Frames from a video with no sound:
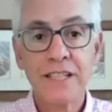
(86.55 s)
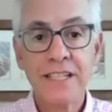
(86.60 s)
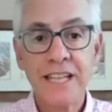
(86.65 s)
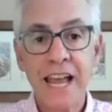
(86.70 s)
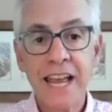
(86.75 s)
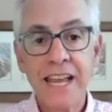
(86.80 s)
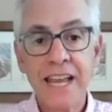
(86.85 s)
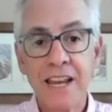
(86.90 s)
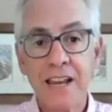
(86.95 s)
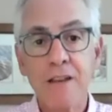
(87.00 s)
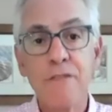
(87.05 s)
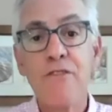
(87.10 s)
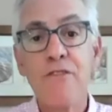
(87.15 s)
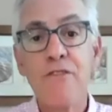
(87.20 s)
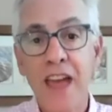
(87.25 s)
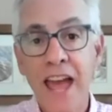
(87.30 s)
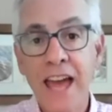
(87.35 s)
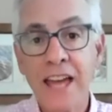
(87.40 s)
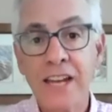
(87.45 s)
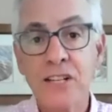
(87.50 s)
taking
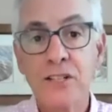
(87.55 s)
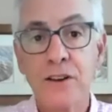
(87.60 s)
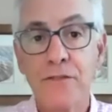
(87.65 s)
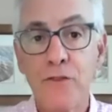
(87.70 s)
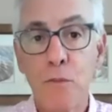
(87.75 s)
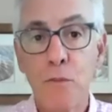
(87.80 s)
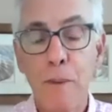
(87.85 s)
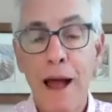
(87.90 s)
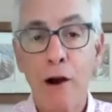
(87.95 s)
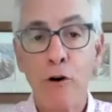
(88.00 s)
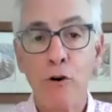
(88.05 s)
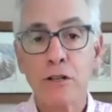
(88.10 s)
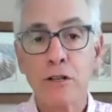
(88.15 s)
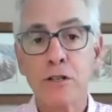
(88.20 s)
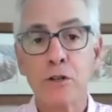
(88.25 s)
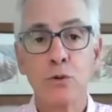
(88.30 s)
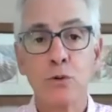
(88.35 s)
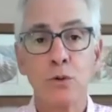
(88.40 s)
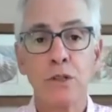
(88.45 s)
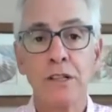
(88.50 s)
advantage of a power
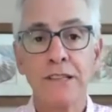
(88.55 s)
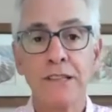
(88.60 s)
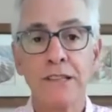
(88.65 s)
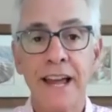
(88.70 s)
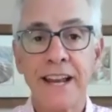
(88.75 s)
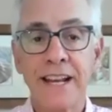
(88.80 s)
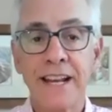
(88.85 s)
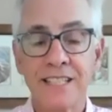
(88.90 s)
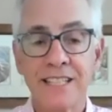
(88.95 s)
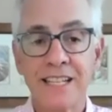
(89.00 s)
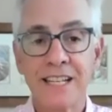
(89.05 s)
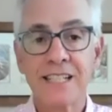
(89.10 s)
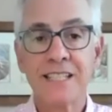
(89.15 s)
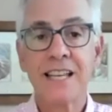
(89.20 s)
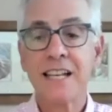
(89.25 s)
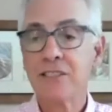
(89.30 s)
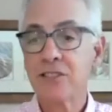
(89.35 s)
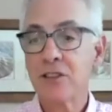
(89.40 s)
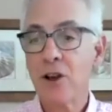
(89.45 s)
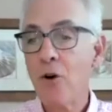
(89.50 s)
tool like
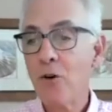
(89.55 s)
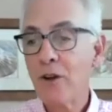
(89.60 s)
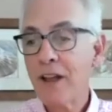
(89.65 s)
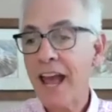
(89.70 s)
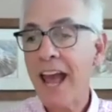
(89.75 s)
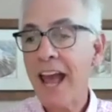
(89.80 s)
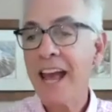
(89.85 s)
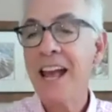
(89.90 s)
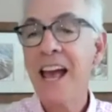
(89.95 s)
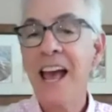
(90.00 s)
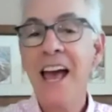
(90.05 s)
6sense. Okay,